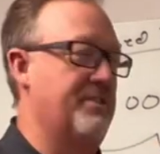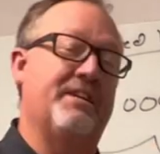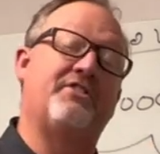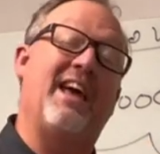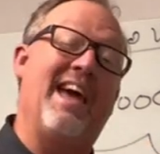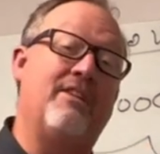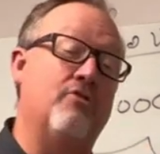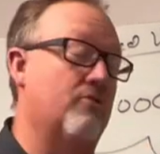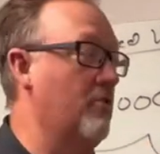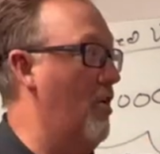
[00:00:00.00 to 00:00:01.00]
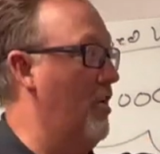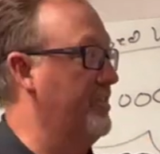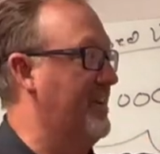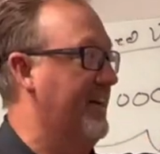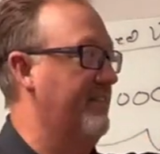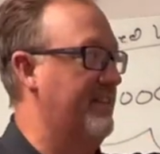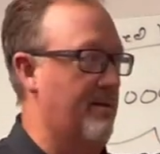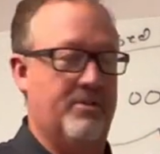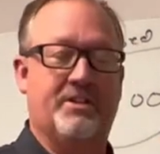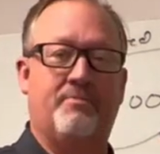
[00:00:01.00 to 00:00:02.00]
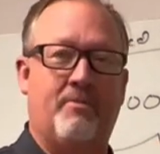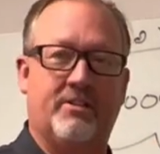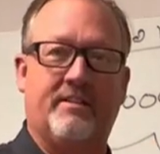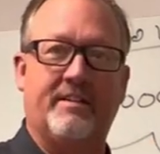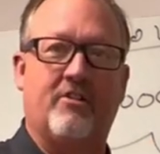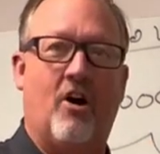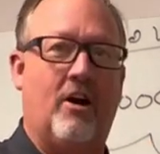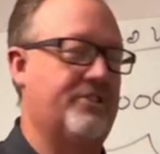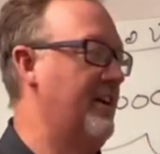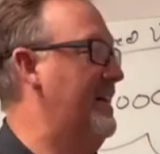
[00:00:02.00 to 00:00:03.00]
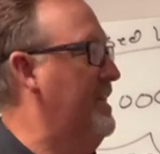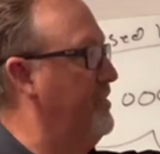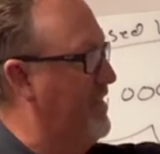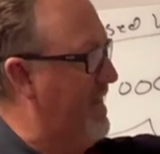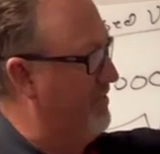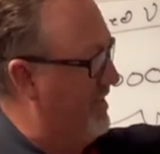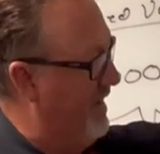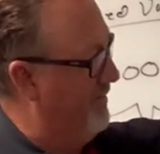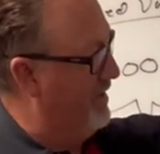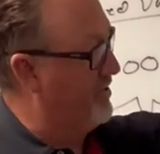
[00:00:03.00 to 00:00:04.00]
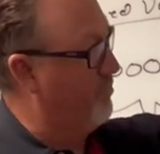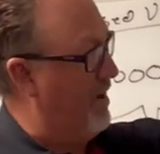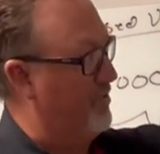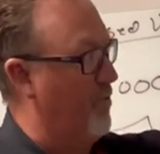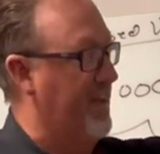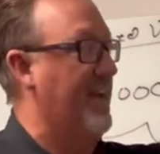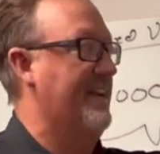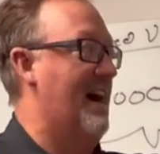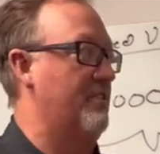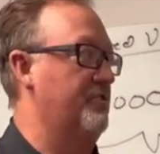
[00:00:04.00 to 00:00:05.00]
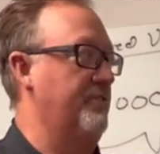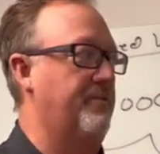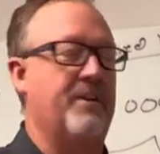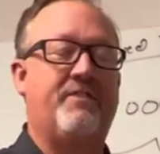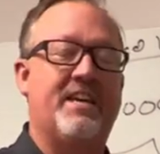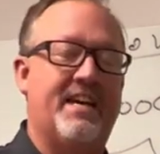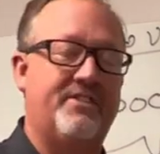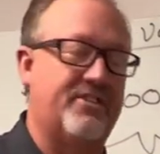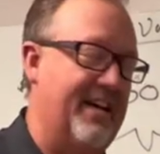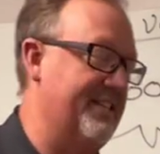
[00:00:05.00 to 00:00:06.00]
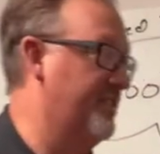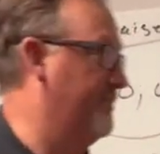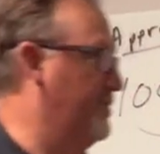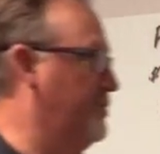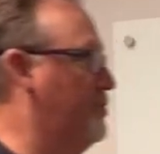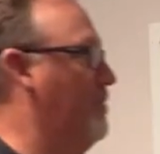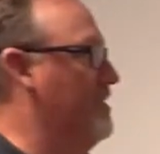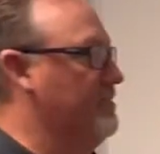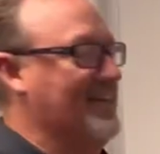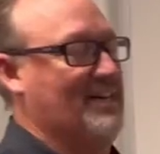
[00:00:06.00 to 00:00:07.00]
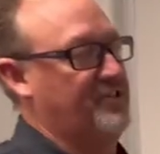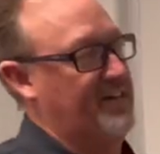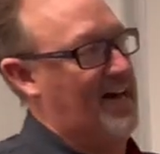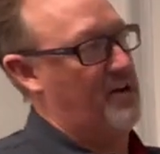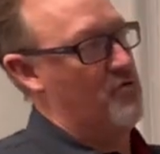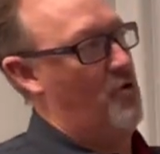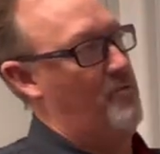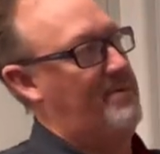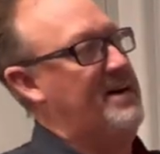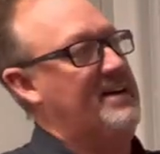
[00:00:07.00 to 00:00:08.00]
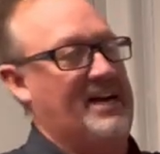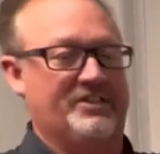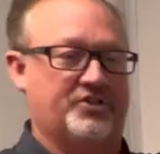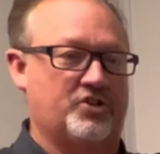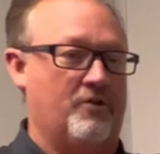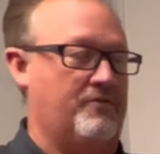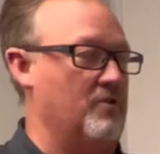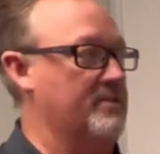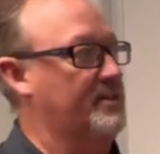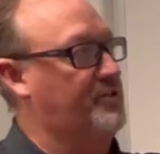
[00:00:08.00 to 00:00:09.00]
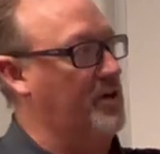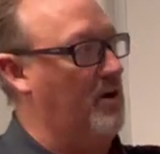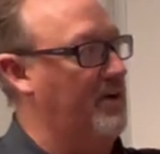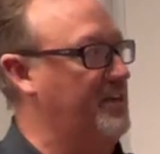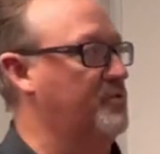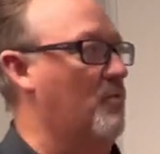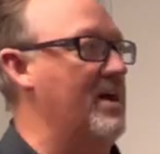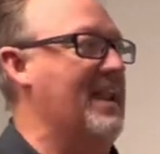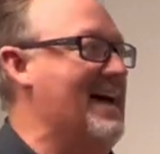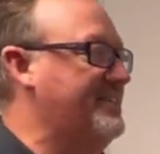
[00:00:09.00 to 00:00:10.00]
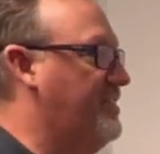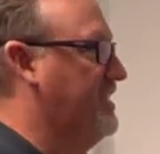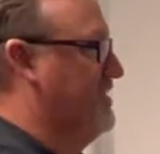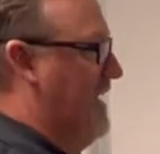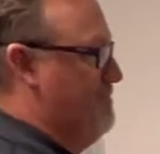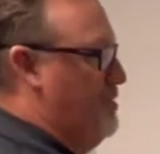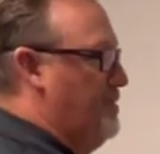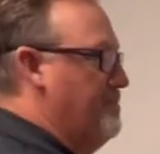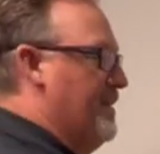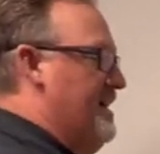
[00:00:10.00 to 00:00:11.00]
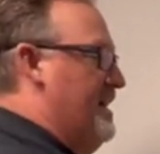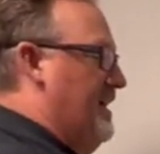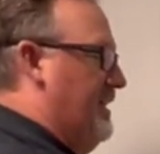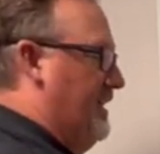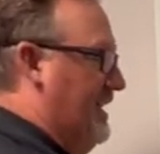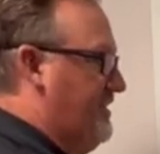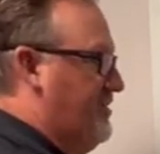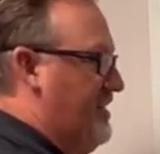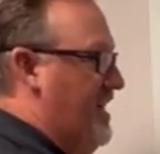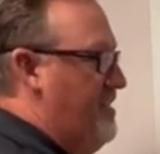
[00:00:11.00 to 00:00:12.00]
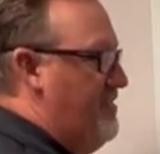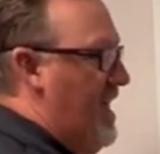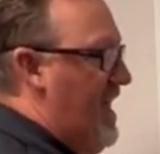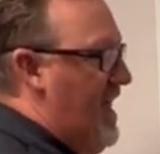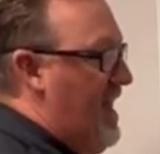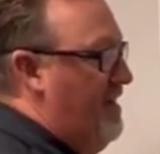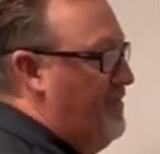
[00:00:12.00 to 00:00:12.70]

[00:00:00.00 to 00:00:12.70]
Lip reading: this annual cost, I could double this monthly cost, so that would give us, what, $28.58 if it's a $200,000 home, and so forth. So as one last example, let's say you have a